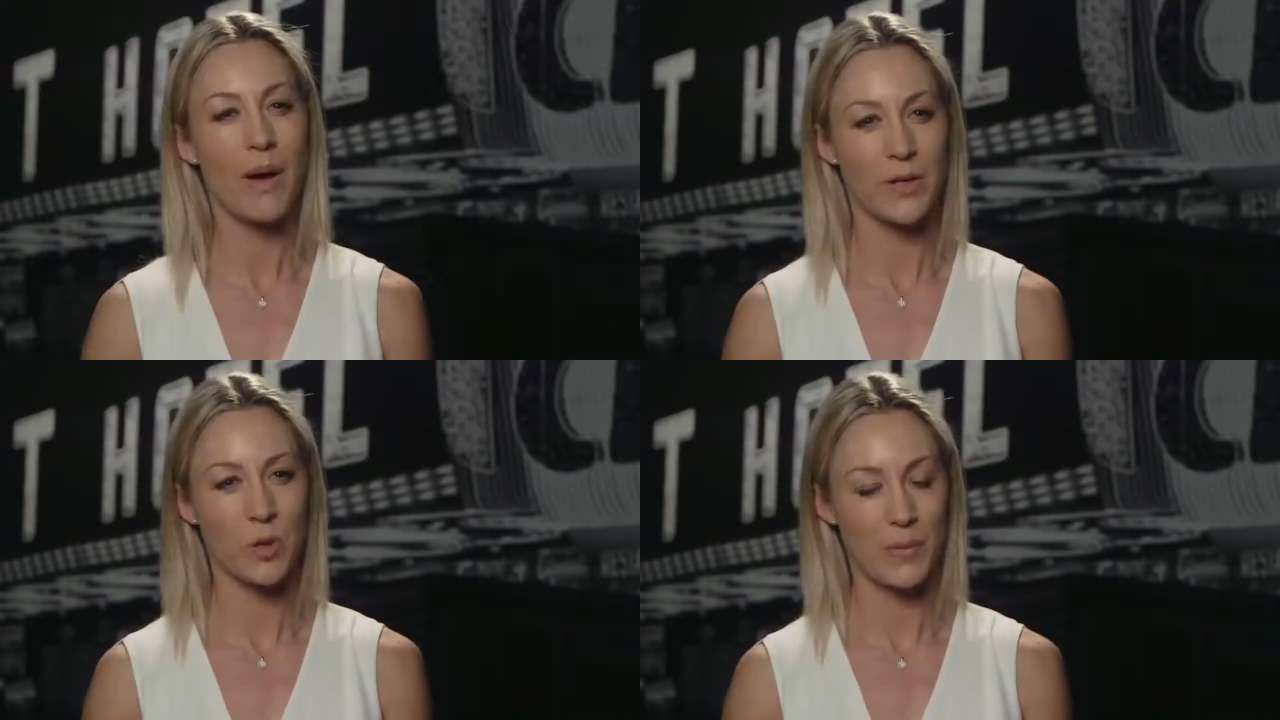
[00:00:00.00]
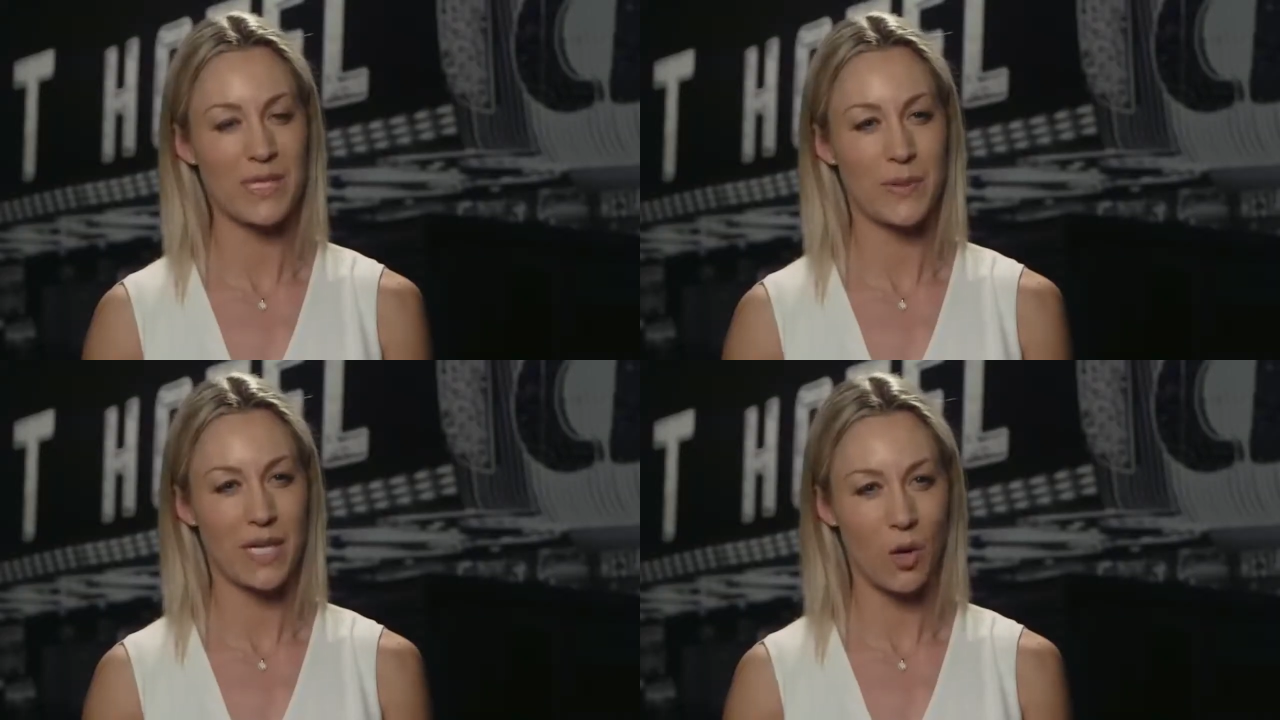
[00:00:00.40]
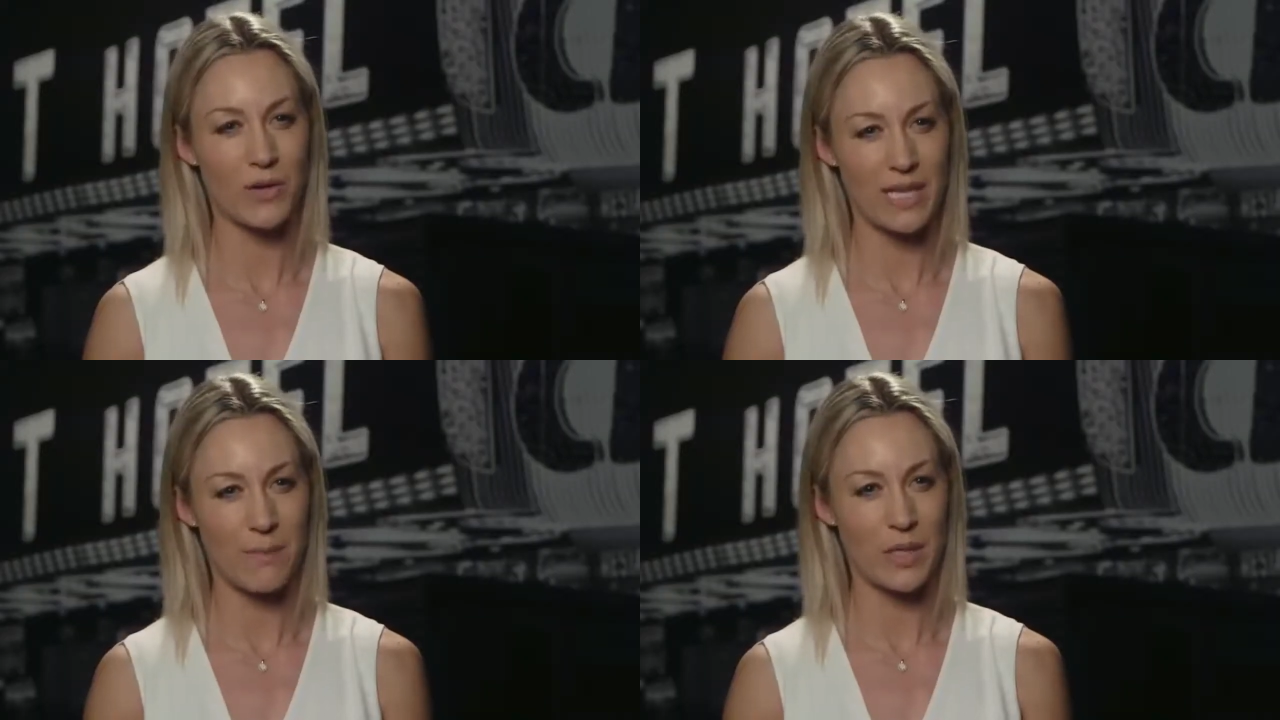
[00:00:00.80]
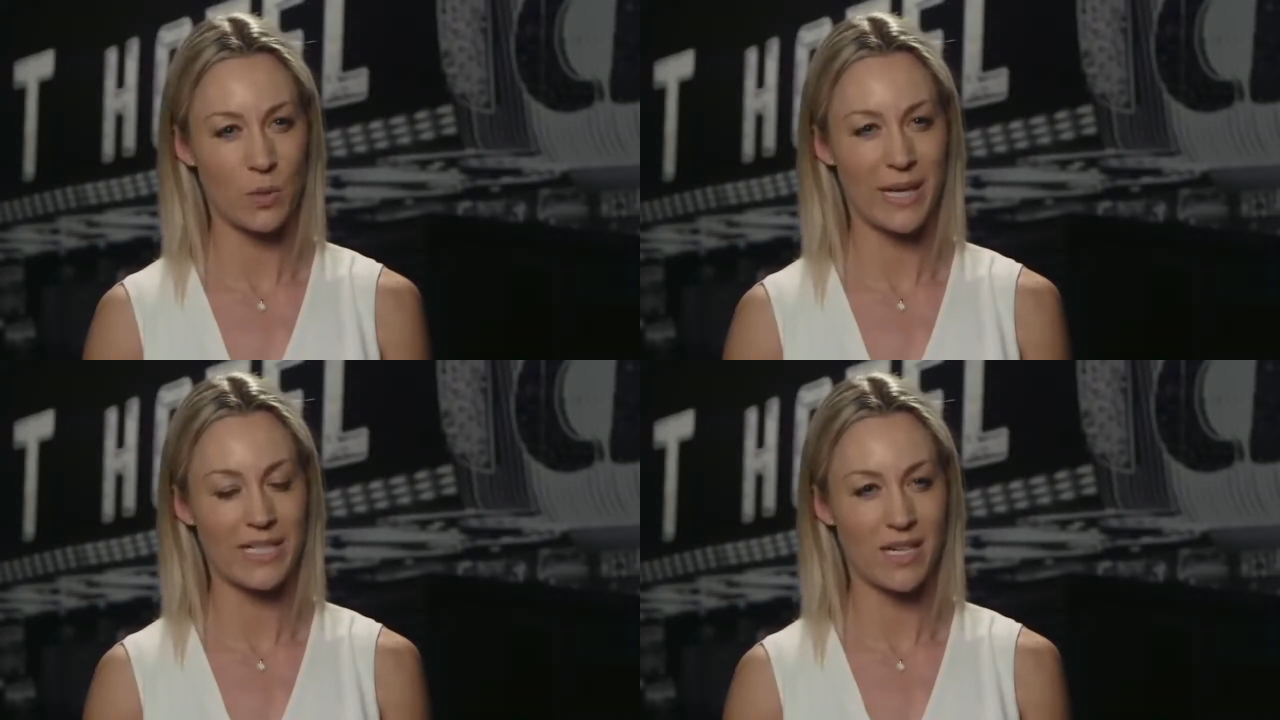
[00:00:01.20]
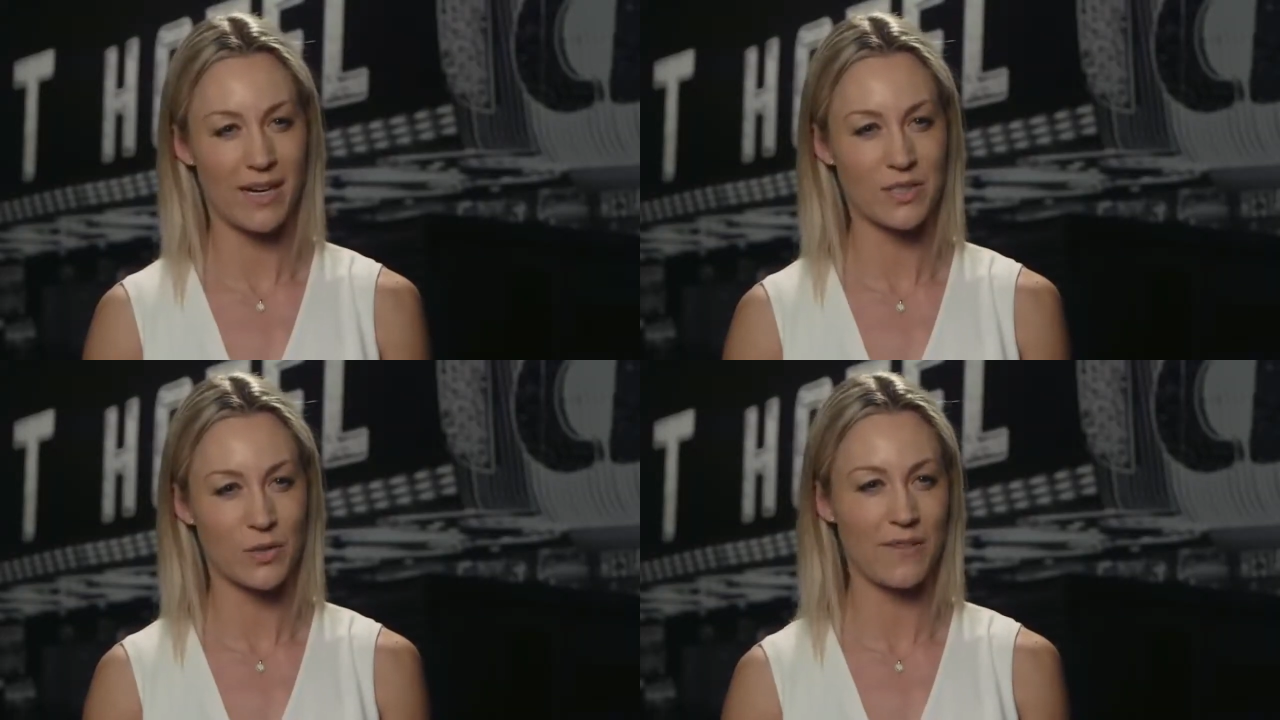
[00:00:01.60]
Michael Bisping holding that middleweight
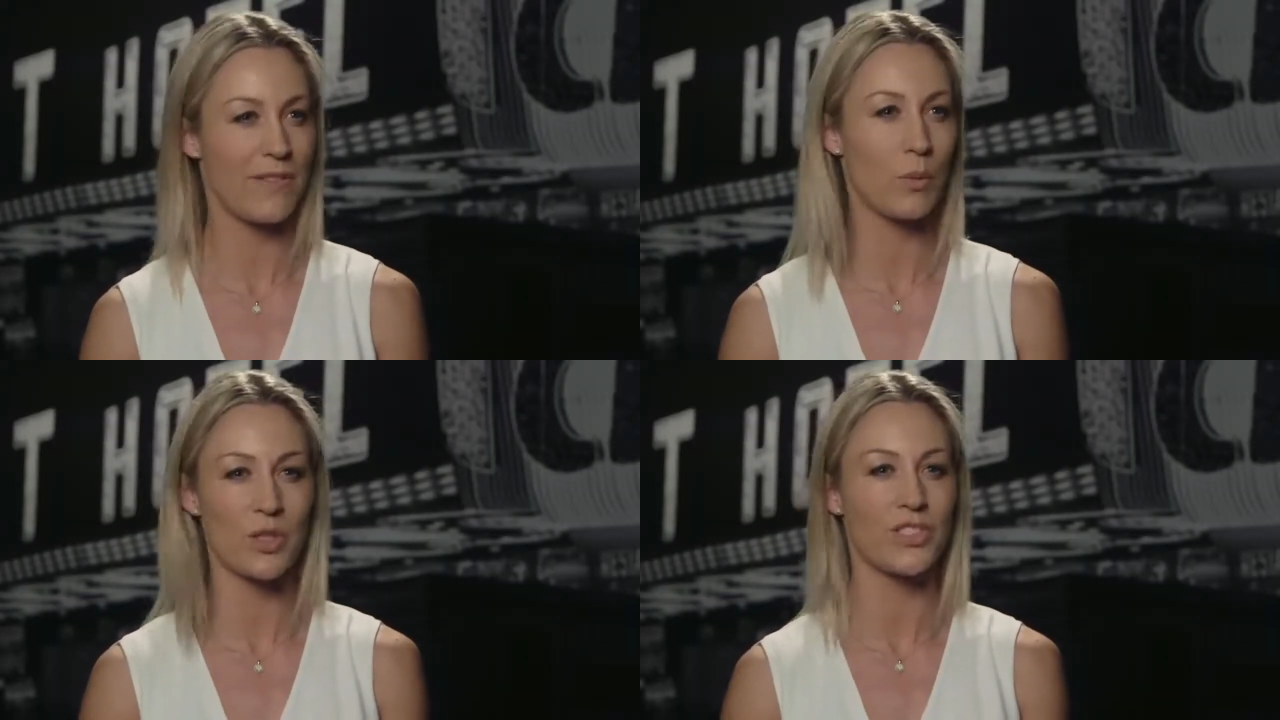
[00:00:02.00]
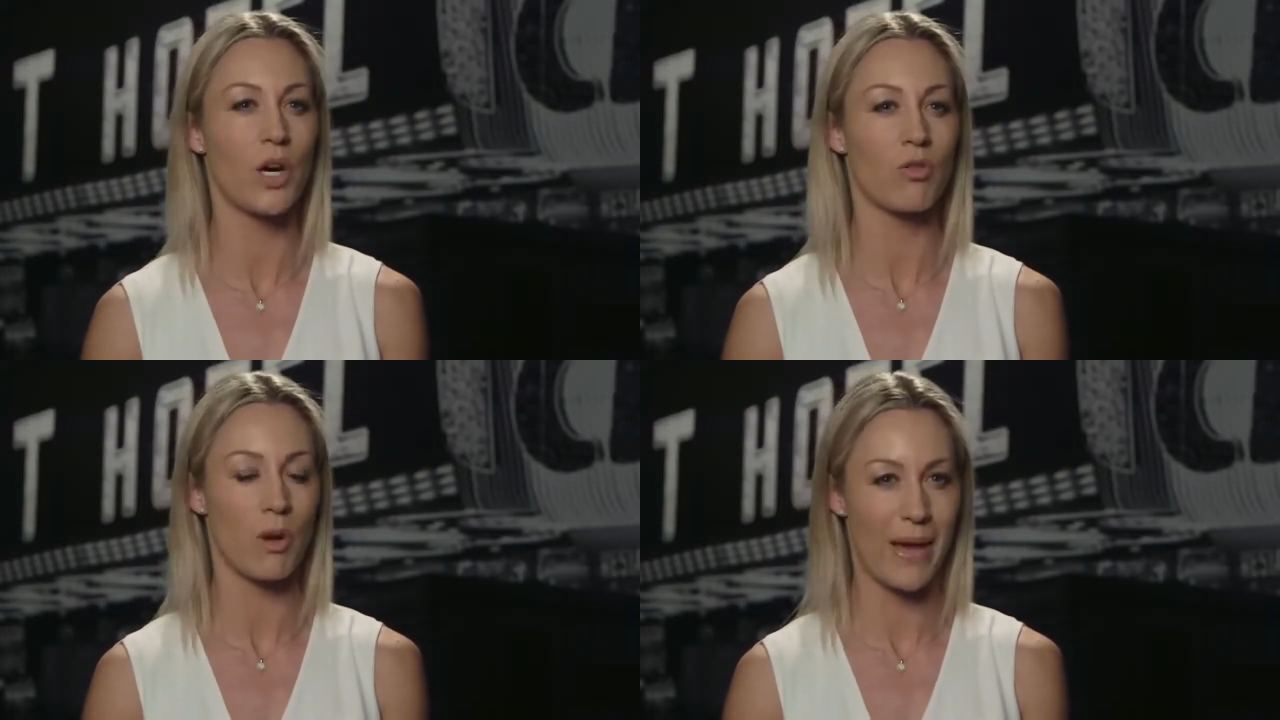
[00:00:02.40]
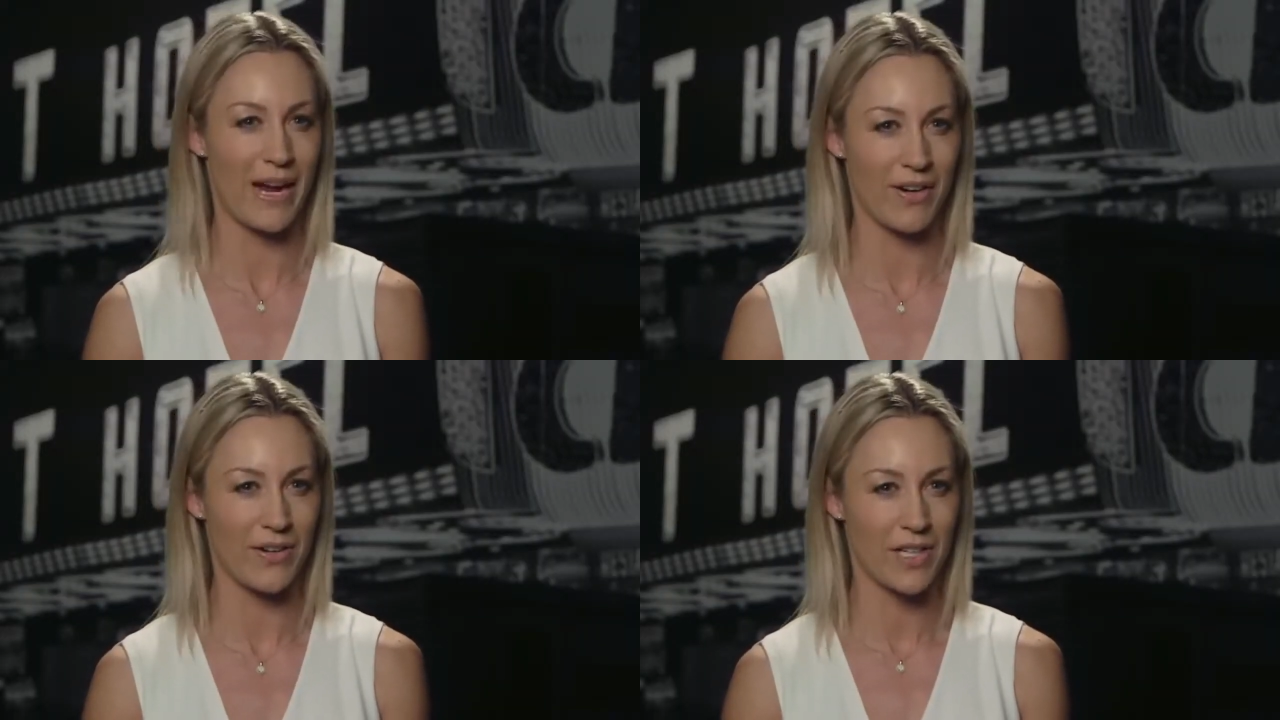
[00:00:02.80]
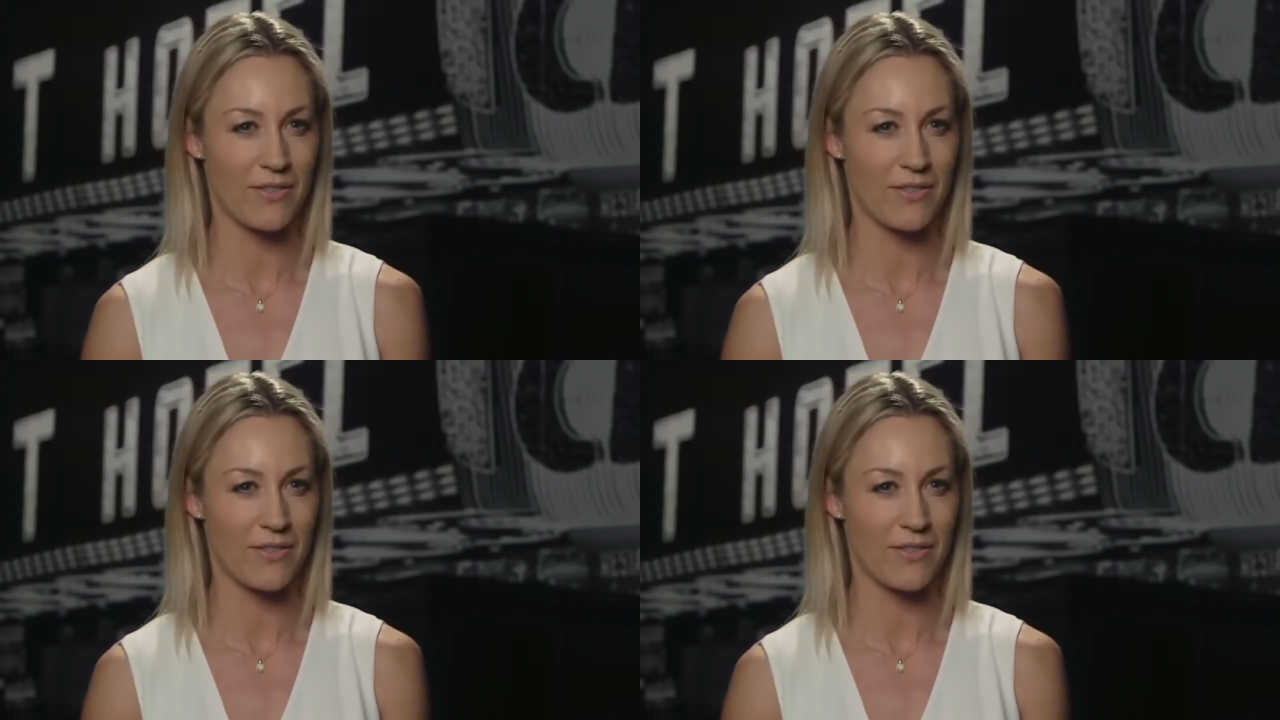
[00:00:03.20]
title, if it was Yoel Romero,